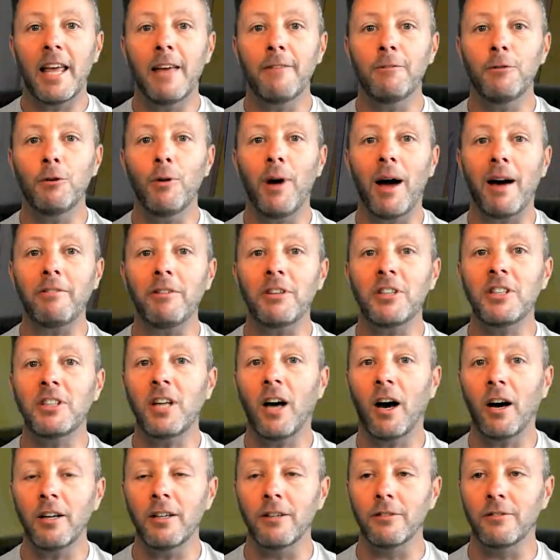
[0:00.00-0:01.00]
If you have a
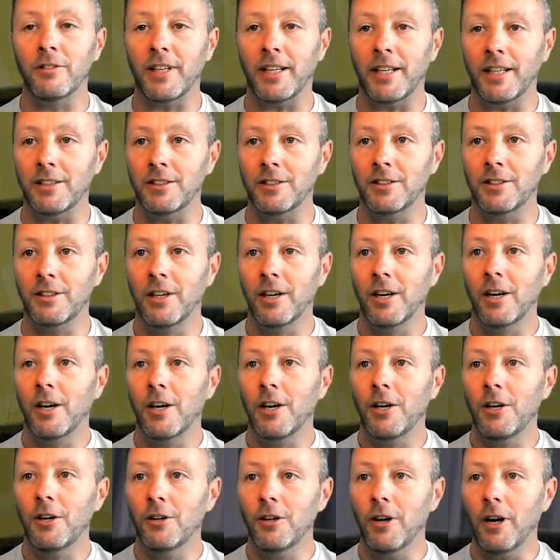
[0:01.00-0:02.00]
ton of these,
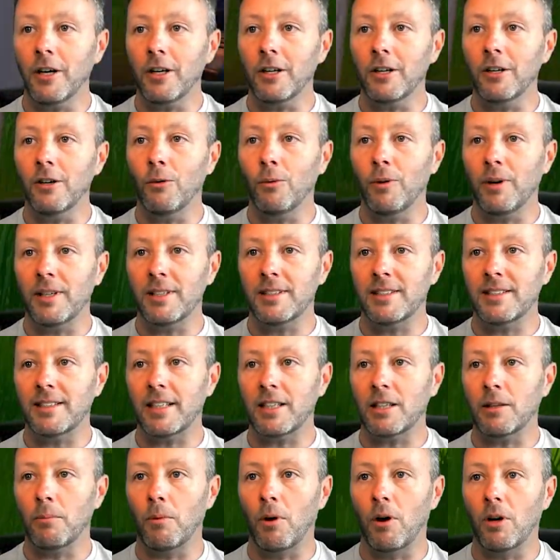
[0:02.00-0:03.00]
you're not going to want to
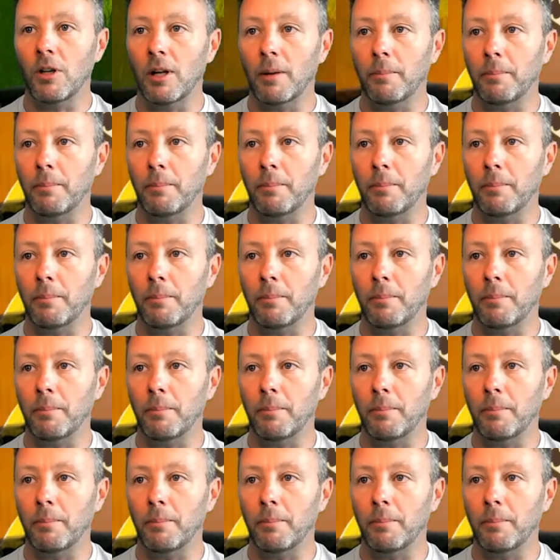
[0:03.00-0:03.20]
set them all